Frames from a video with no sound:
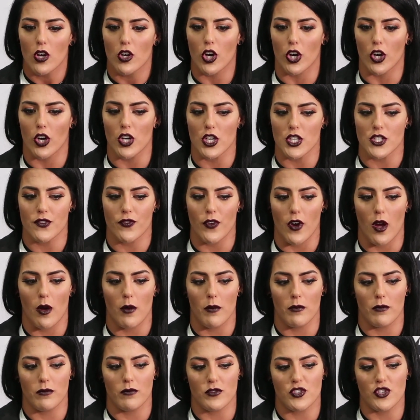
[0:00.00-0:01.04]
girls
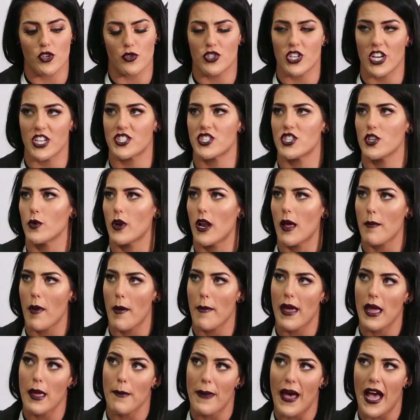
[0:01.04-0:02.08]
from jiu-jitsu and
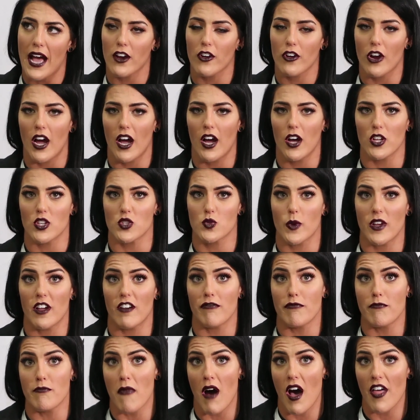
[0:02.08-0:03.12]
MMA backgrounds, we
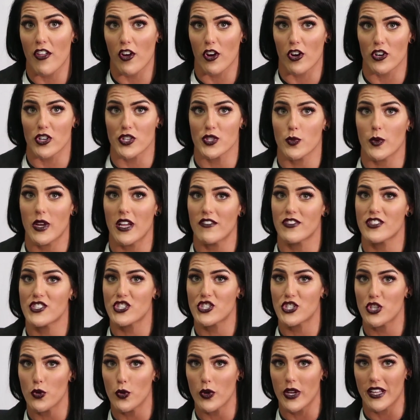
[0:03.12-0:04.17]
have mothers, we have
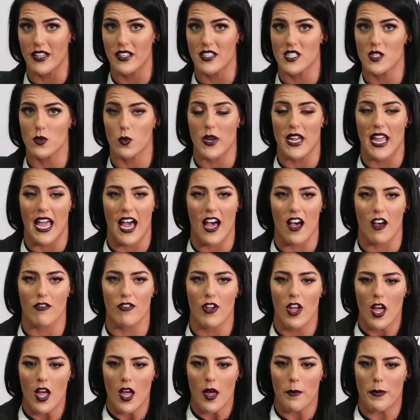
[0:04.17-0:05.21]
students, we have
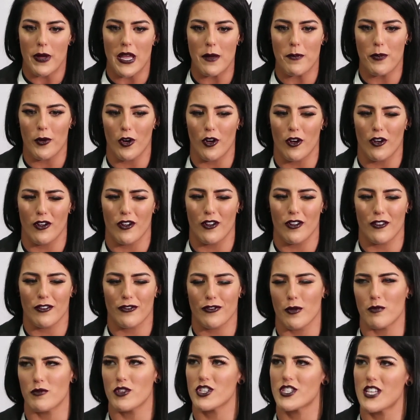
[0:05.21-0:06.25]
people
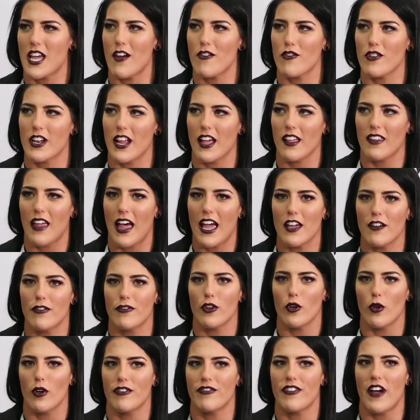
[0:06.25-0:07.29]
from just everyday life
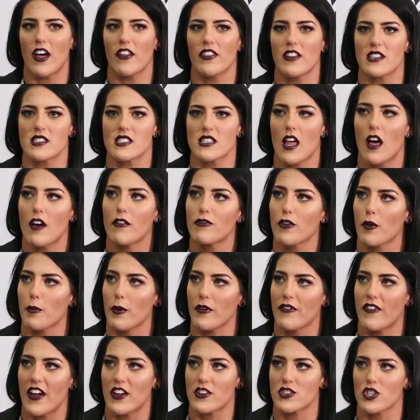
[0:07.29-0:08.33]
who have found this love for
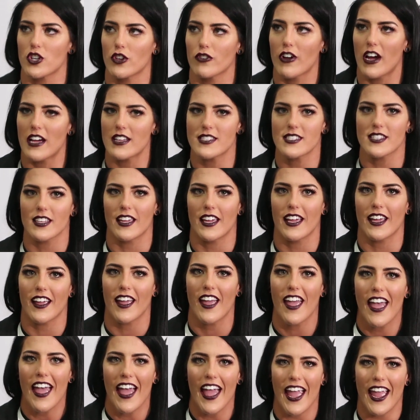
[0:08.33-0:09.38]
professional wrestling,
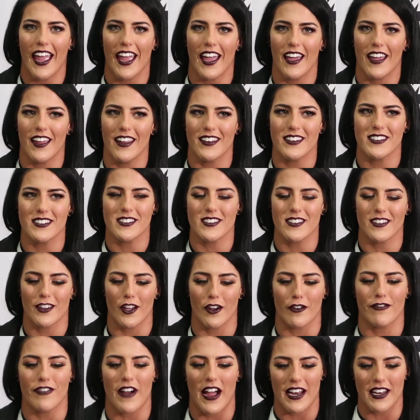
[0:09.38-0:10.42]
and
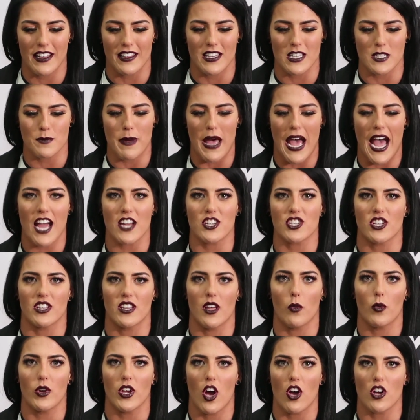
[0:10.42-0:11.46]
they're finding this passion
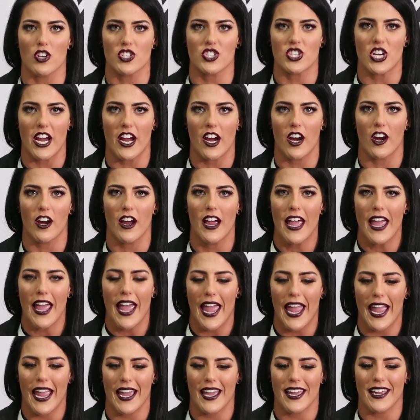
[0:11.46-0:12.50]
that we all share.
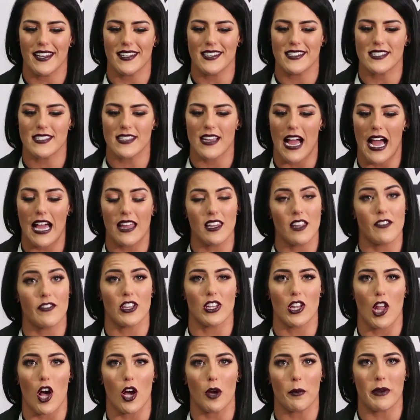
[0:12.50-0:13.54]
And I live
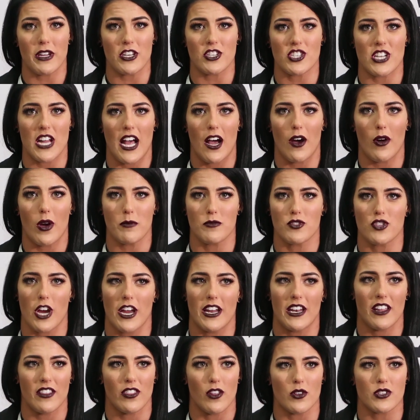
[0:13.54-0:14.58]
in Long Beach now. I'm
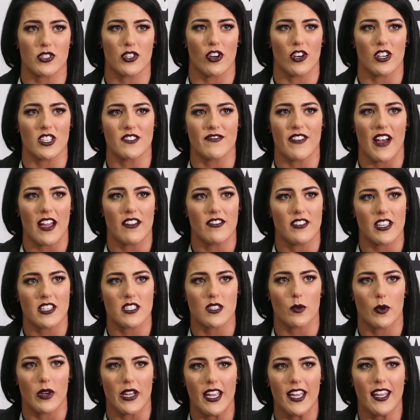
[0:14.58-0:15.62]
training those girls 5
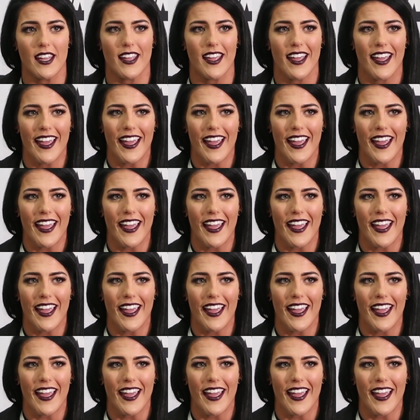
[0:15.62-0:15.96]
days a week,